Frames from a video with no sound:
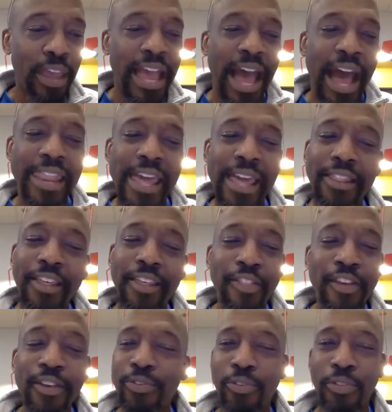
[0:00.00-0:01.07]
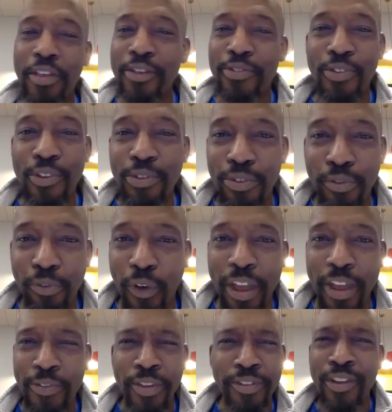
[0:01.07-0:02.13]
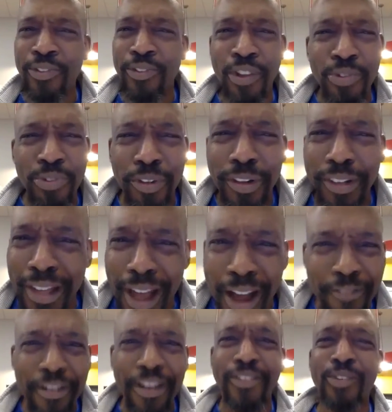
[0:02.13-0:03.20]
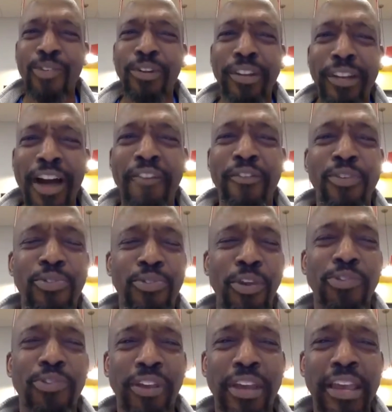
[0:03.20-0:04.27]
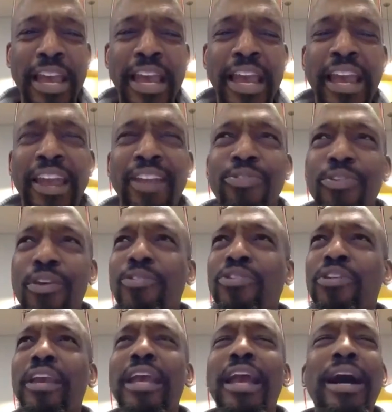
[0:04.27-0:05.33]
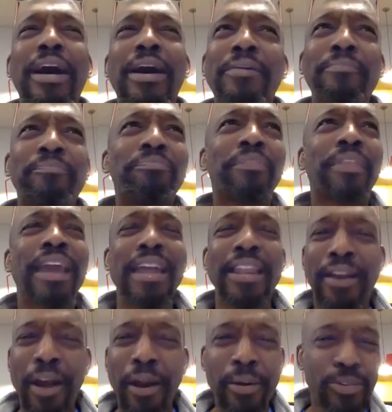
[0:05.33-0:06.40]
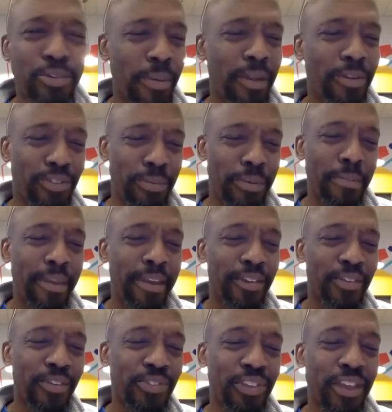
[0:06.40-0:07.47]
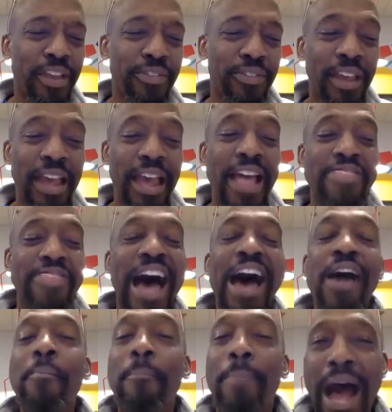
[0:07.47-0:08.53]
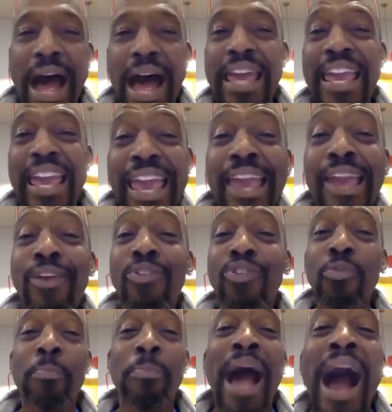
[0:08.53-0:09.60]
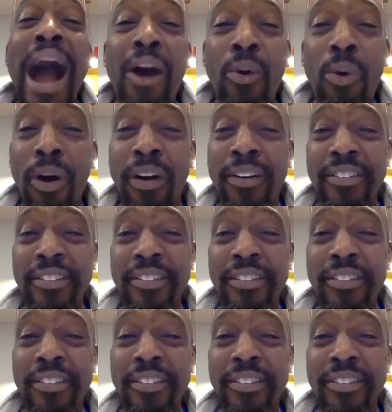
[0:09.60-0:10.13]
And then there's this phrase that I just love. It's such a encouragement to me, because it says, that by his power,